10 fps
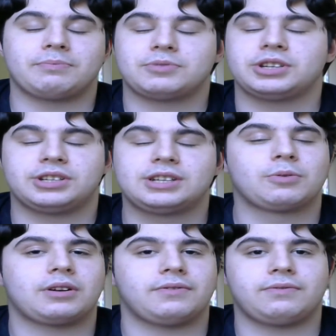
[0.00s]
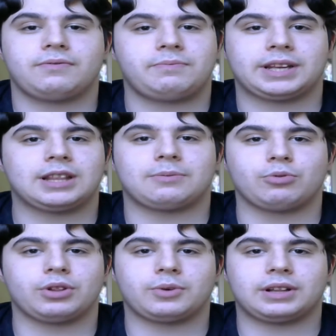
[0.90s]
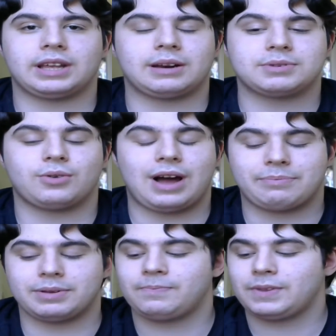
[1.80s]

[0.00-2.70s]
She still would have picked it up really quickly, and I'm so happy.